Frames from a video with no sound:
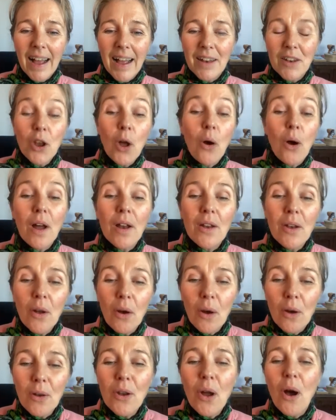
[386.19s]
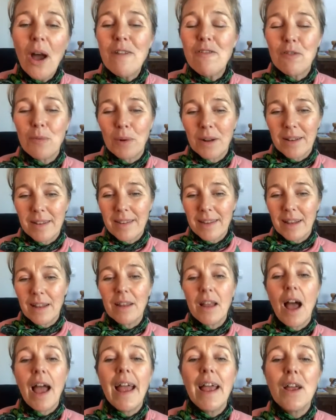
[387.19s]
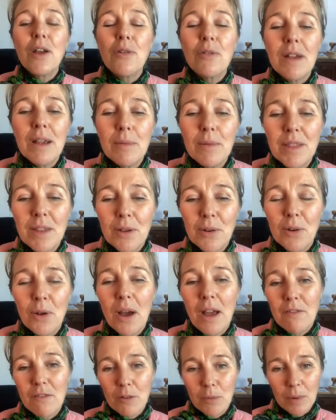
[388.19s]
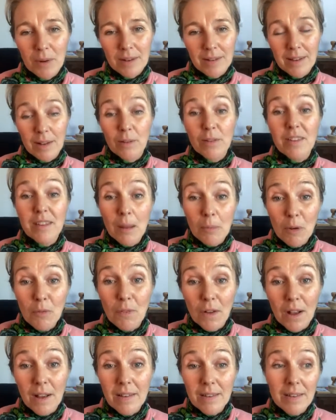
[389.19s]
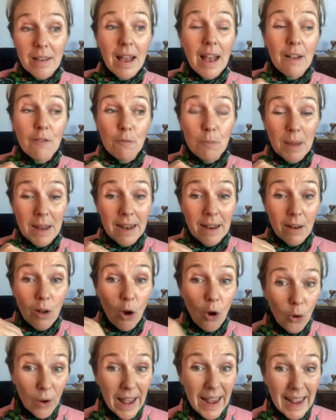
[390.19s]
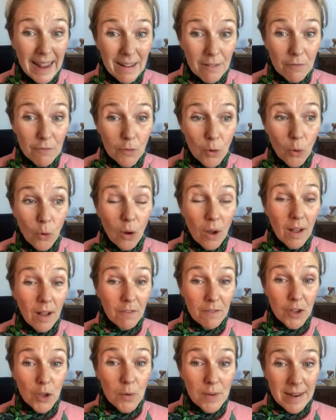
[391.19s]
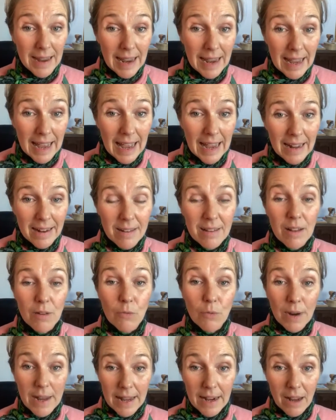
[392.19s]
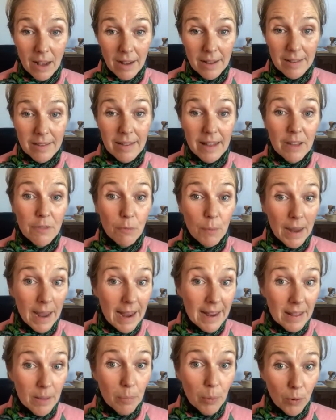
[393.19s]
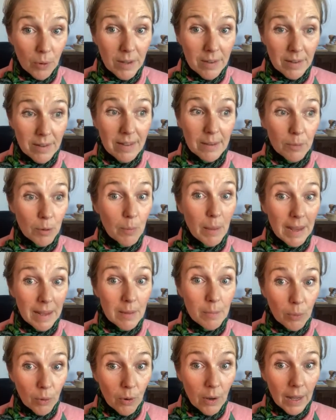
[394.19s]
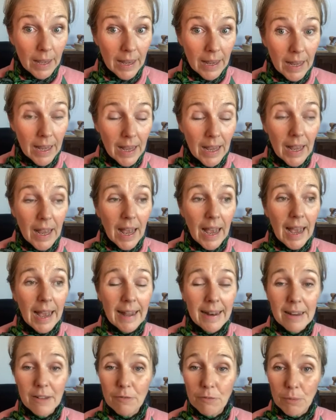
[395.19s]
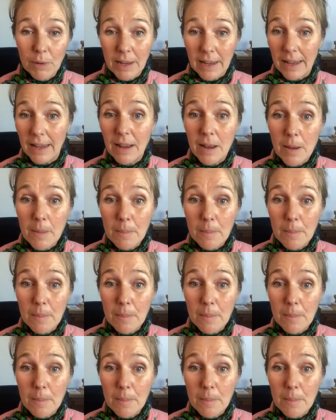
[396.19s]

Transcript: Not everyone's ill. I agree with you, not everyone's ill. Some of us have been on it for a few decades and realised that if we ate the poisons, it would make us poorly. And if we,